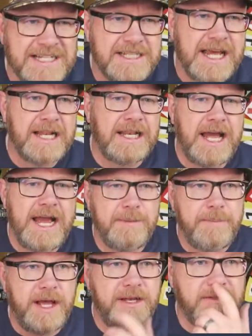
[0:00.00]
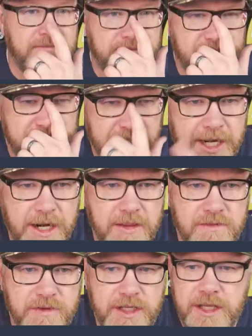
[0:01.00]
that like button, share the
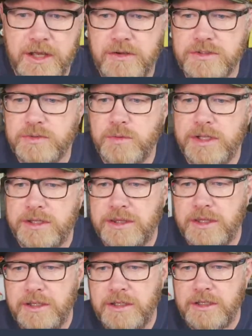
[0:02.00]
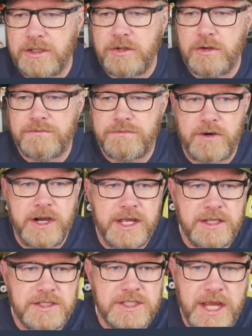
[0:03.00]
videos with your
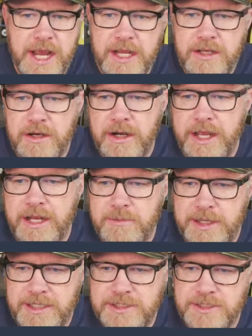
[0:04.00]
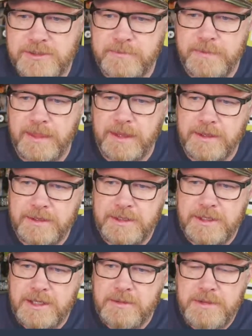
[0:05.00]
friends and your enemies.
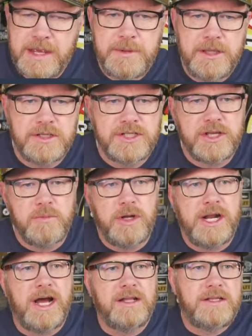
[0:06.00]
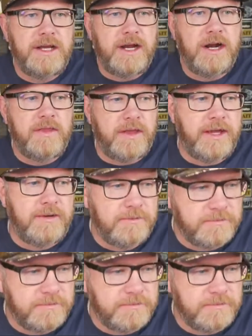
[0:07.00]
Maybe there's someone out there that